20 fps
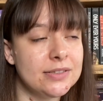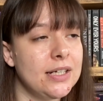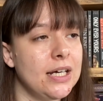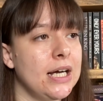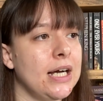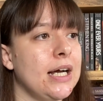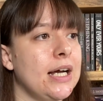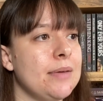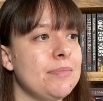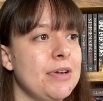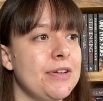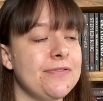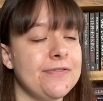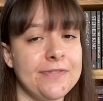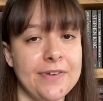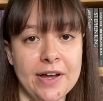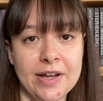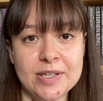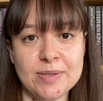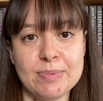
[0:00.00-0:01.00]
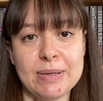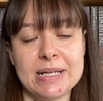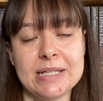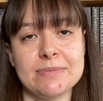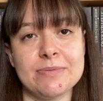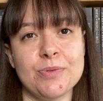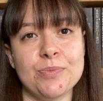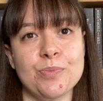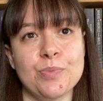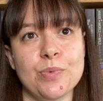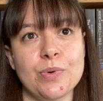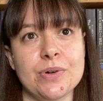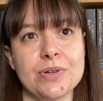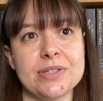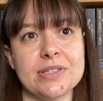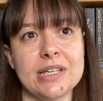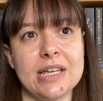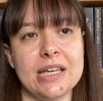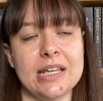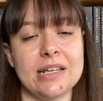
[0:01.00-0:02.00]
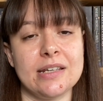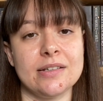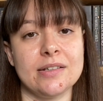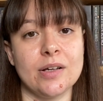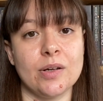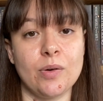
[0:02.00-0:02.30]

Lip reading: My first placement was in